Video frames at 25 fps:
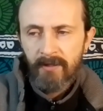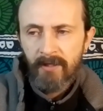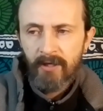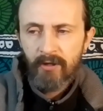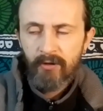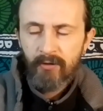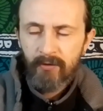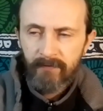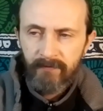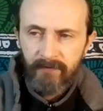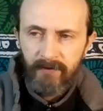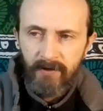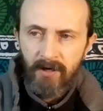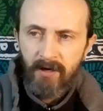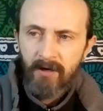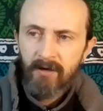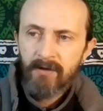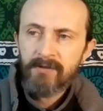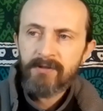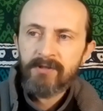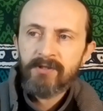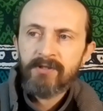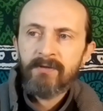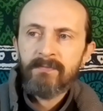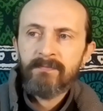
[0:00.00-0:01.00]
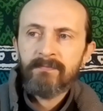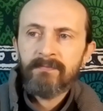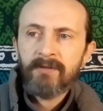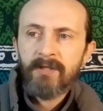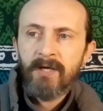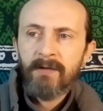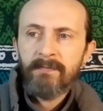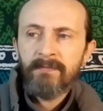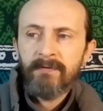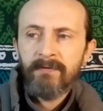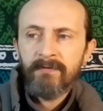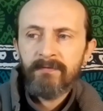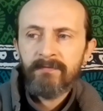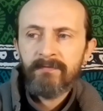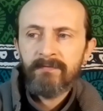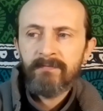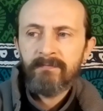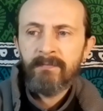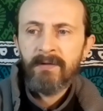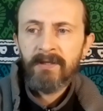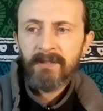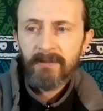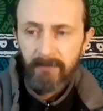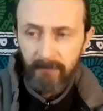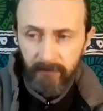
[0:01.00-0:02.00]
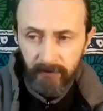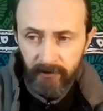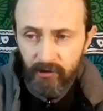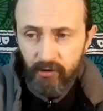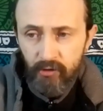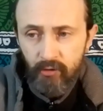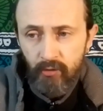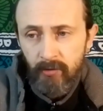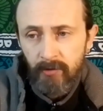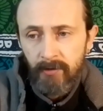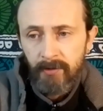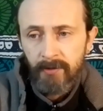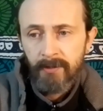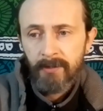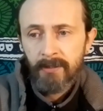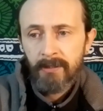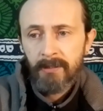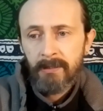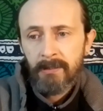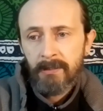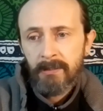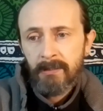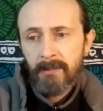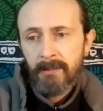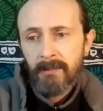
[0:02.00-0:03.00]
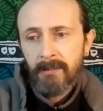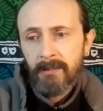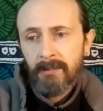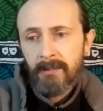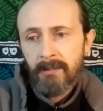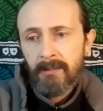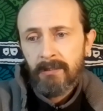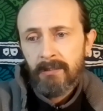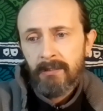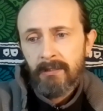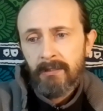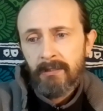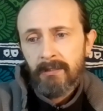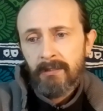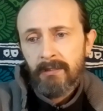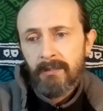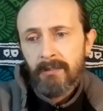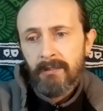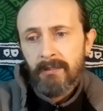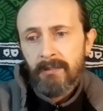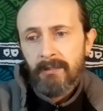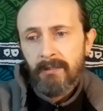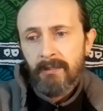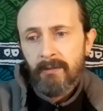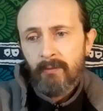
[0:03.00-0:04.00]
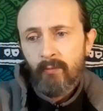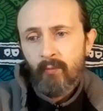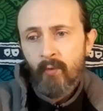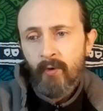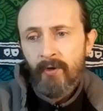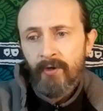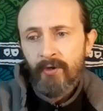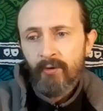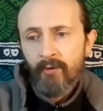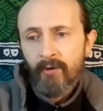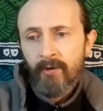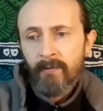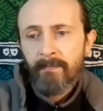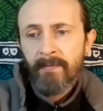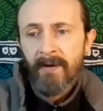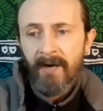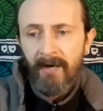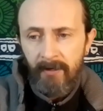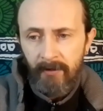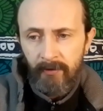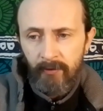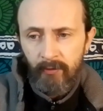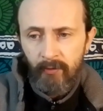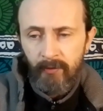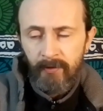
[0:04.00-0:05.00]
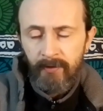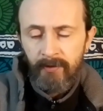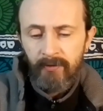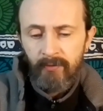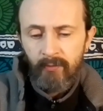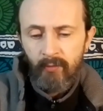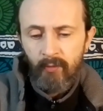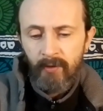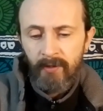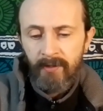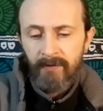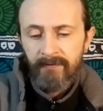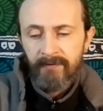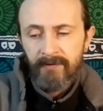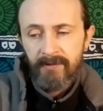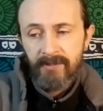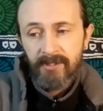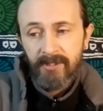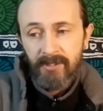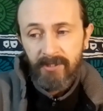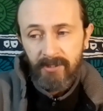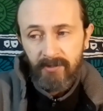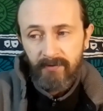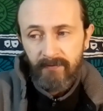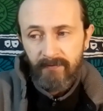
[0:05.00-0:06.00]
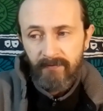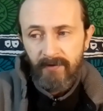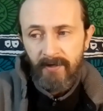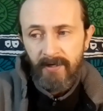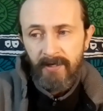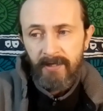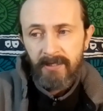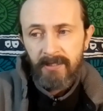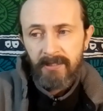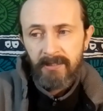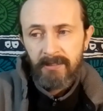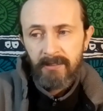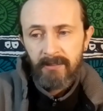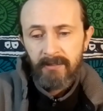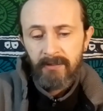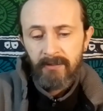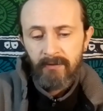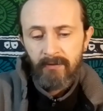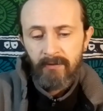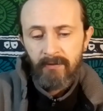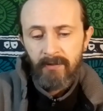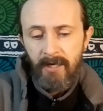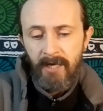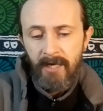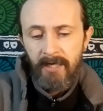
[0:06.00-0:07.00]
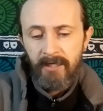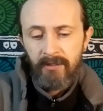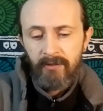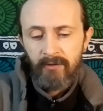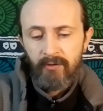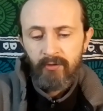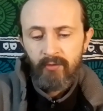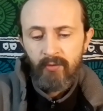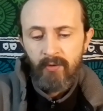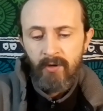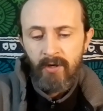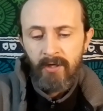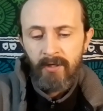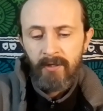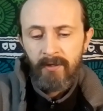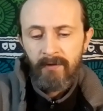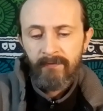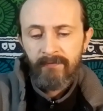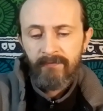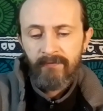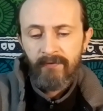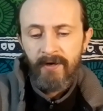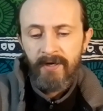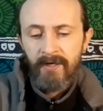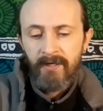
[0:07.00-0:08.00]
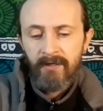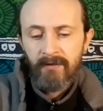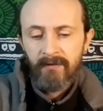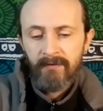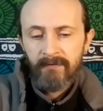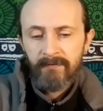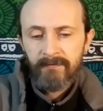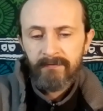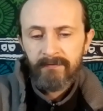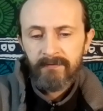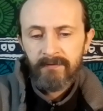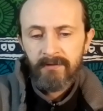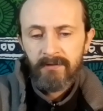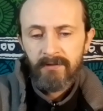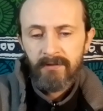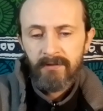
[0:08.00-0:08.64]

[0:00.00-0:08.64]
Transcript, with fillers: that could have caused some type of mental disorder where you are paranoid or even schizophrenic, you know, and you are afraid of